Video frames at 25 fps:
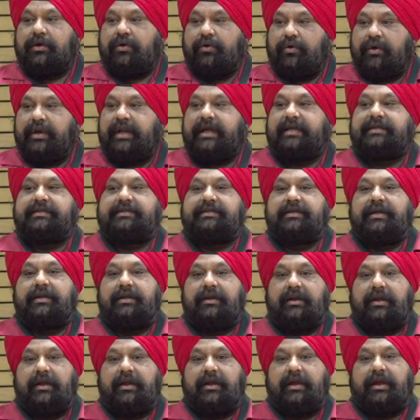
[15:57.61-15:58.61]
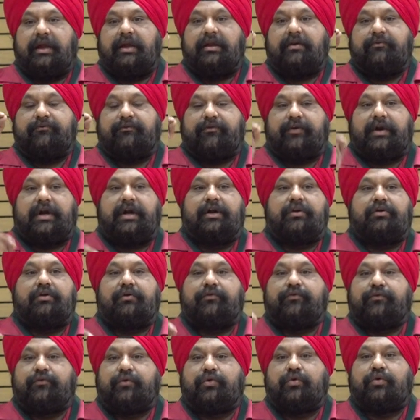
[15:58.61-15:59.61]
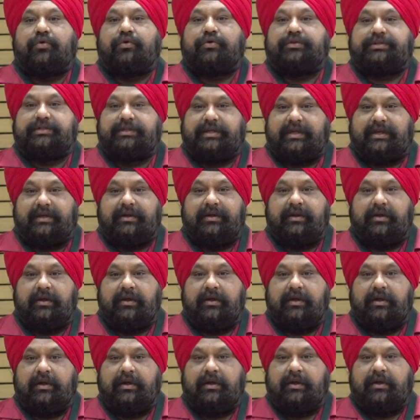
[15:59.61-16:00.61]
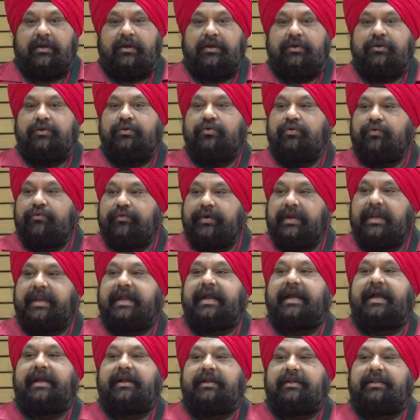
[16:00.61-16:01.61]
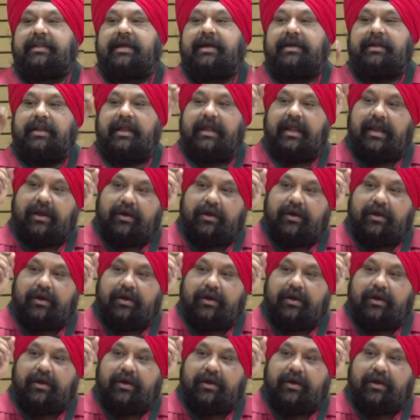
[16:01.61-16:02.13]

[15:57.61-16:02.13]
conazine in front of crocin, you will get that